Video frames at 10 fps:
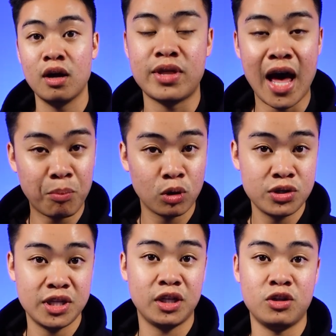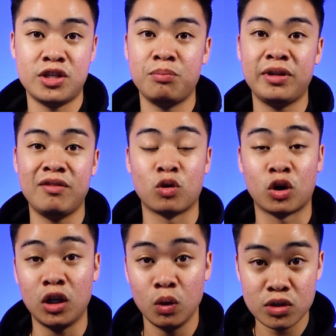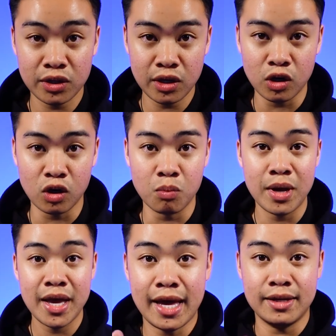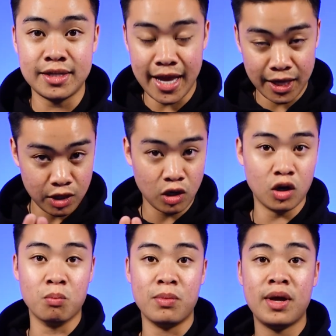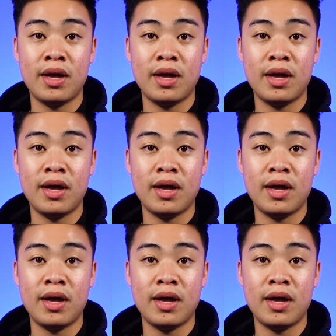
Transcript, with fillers: that person could simply foreclose on the home and take the home